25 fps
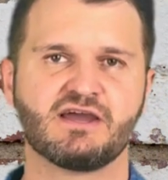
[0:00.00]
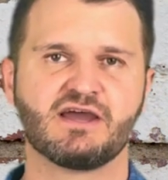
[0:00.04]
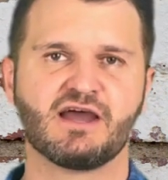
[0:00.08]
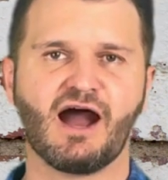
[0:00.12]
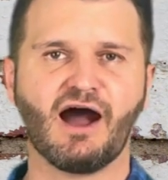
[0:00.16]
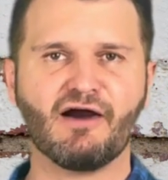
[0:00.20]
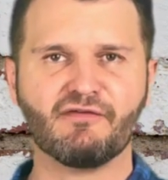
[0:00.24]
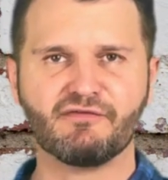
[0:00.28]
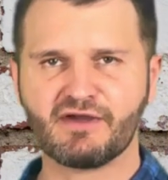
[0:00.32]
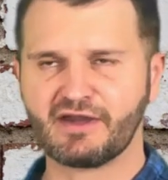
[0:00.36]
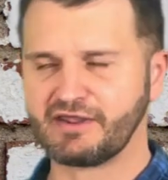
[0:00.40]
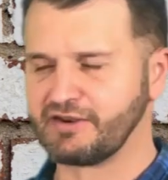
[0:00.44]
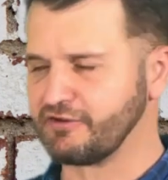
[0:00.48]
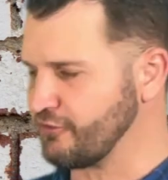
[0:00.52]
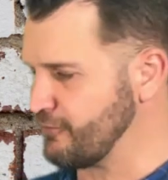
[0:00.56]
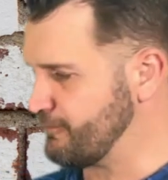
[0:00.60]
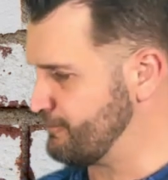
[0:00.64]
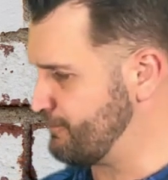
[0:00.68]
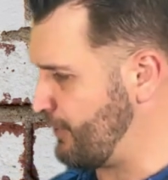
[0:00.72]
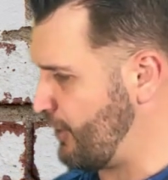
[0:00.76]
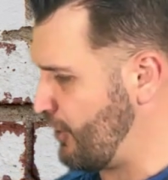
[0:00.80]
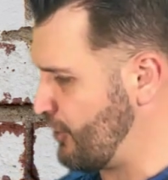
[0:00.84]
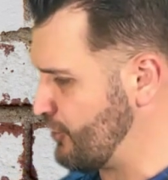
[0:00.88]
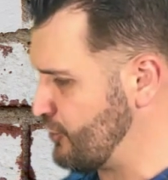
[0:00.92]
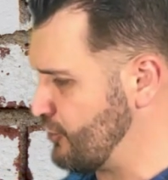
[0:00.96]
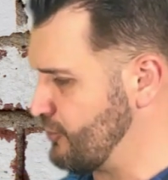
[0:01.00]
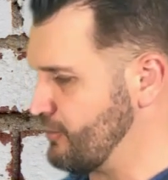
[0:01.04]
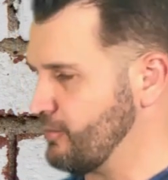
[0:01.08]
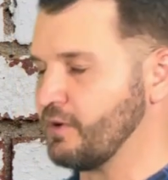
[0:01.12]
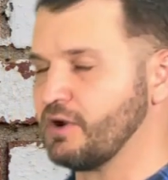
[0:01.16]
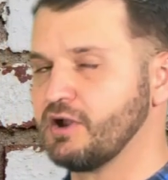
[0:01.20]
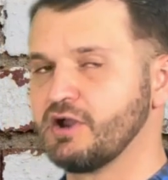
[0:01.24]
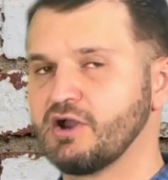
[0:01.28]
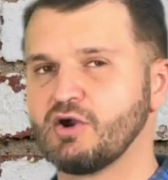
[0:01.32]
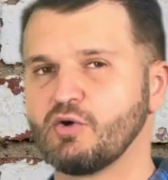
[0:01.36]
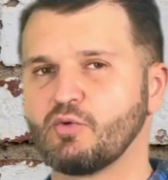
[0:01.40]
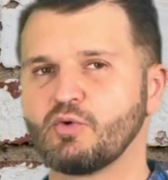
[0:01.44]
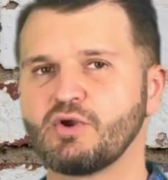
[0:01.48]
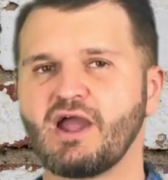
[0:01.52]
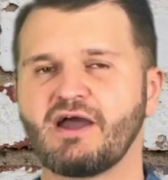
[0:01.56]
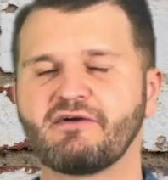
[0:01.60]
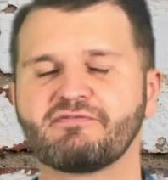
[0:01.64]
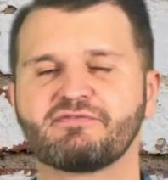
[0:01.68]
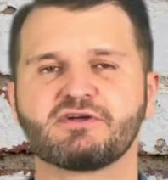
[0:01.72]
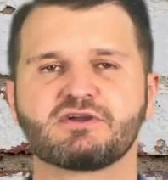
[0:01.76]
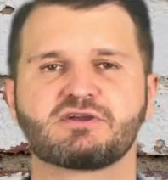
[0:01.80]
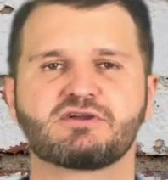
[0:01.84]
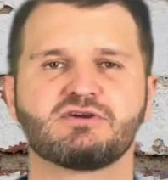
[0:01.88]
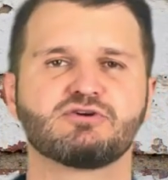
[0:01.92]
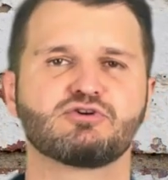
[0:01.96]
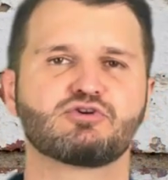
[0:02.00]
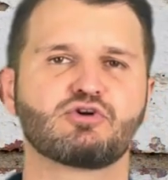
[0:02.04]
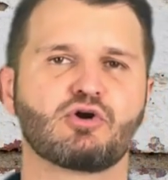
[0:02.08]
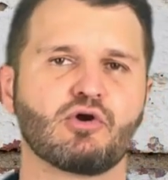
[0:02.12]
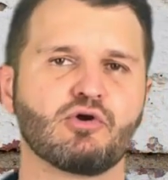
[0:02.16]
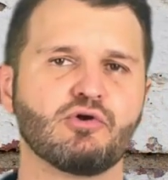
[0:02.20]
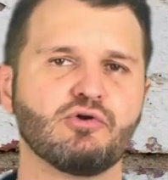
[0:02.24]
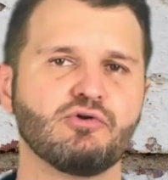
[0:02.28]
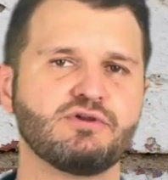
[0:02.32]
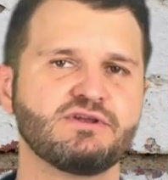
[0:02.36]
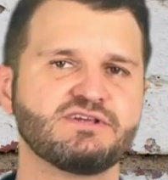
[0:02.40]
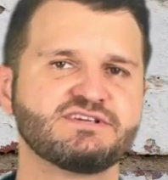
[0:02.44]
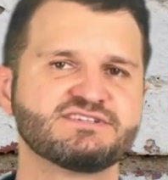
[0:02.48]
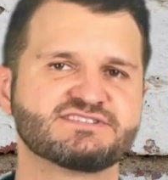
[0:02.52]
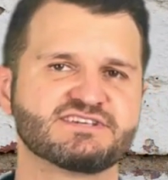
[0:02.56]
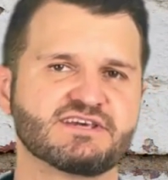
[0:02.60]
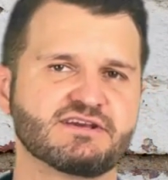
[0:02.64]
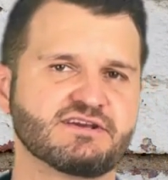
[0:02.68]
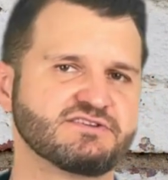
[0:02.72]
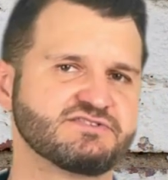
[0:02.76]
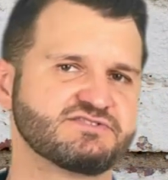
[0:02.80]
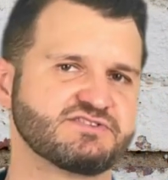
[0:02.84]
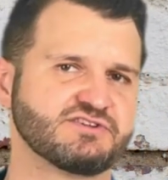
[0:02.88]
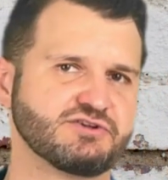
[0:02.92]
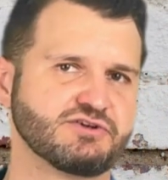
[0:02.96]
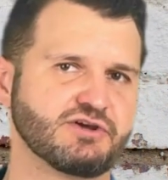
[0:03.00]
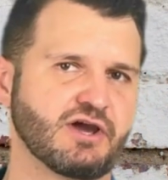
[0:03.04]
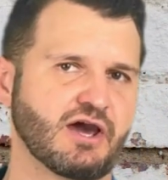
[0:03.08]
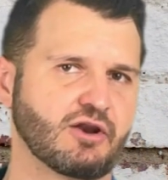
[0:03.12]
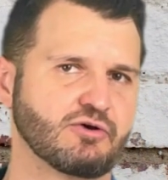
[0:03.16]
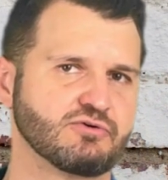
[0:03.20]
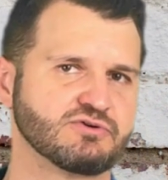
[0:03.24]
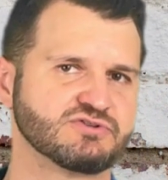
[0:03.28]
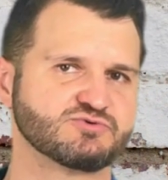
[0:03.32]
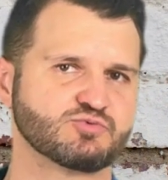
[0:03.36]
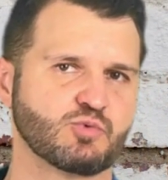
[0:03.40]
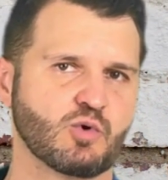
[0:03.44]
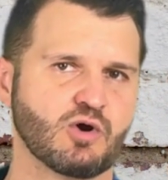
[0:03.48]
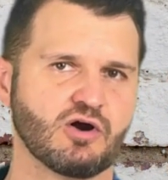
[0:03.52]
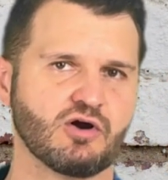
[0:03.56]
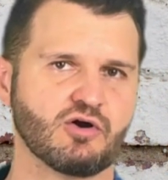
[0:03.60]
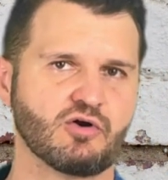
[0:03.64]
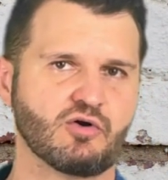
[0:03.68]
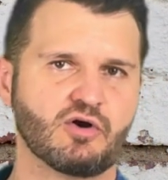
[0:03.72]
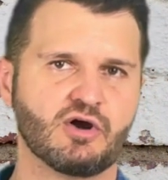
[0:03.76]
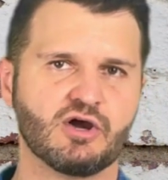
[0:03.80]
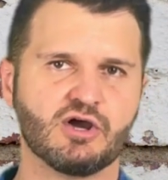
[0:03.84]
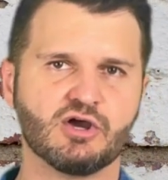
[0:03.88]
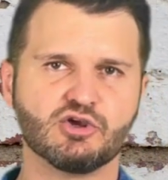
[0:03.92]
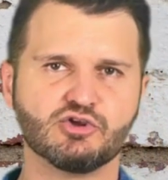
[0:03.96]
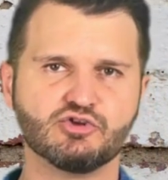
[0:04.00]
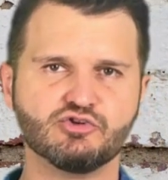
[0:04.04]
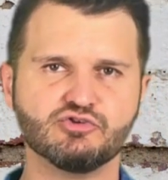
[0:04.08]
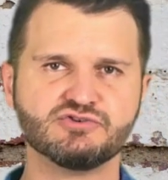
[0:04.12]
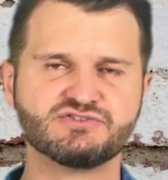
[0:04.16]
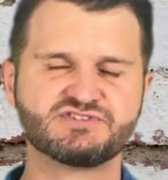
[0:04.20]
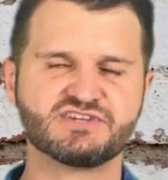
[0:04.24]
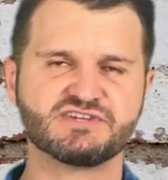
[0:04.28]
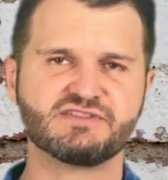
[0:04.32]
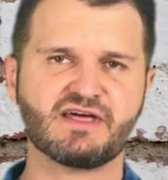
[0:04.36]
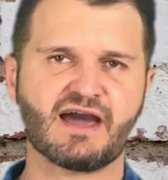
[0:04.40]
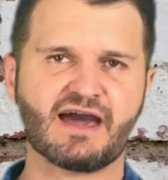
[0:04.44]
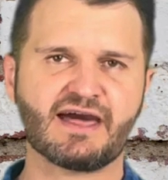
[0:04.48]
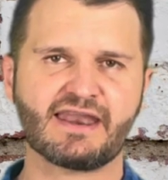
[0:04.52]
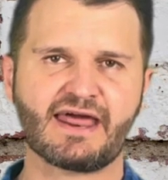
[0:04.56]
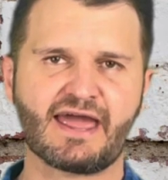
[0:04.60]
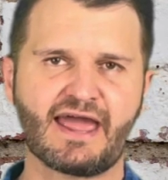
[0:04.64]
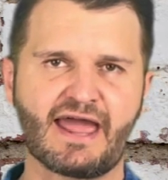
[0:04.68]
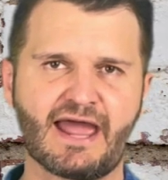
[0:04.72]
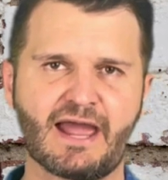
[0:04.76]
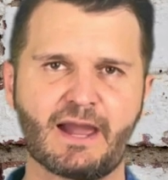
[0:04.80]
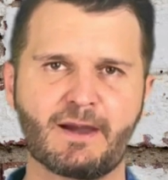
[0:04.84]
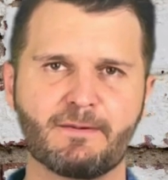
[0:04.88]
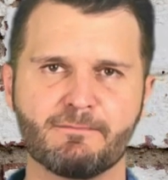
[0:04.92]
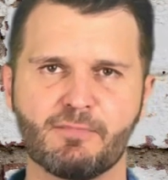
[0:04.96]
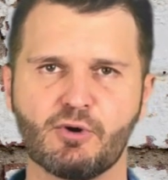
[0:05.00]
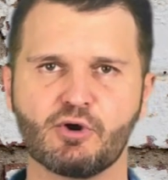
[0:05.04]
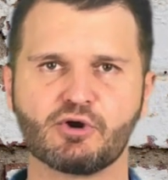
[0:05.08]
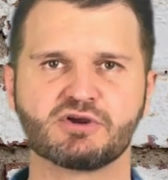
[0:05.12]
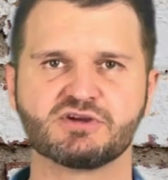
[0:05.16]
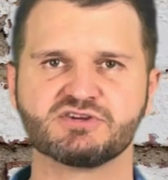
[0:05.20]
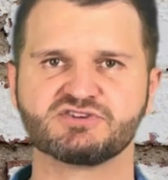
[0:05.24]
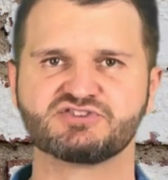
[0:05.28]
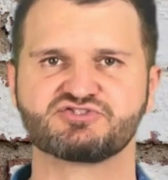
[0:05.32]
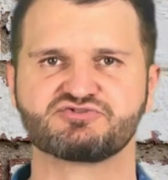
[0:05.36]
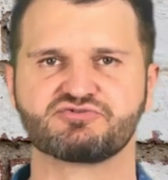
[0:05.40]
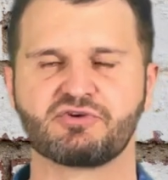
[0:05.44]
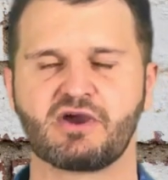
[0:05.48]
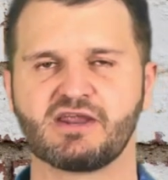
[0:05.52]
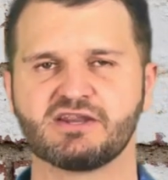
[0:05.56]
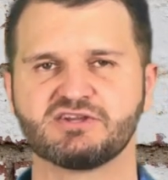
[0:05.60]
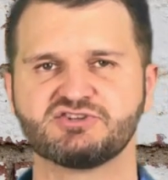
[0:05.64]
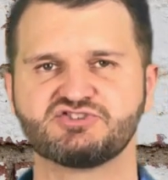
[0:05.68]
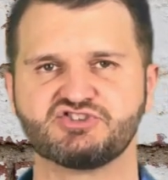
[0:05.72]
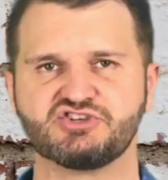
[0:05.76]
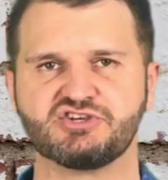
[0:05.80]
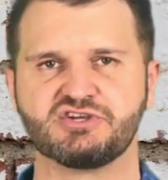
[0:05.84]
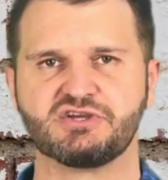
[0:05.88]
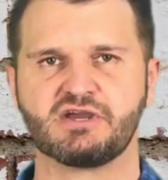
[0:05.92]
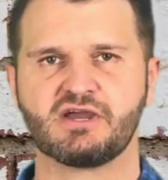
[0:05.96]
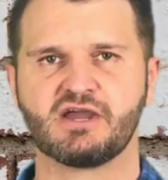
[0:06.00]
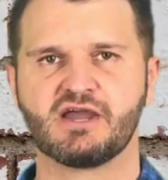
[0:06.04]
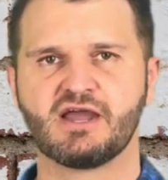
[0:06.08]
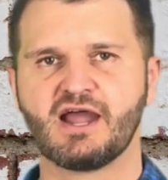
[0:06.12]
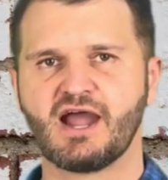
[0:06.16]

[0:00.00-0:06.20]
And then at the bottom, we have the concluding sentence in yellow as well, using that hamburger strategy.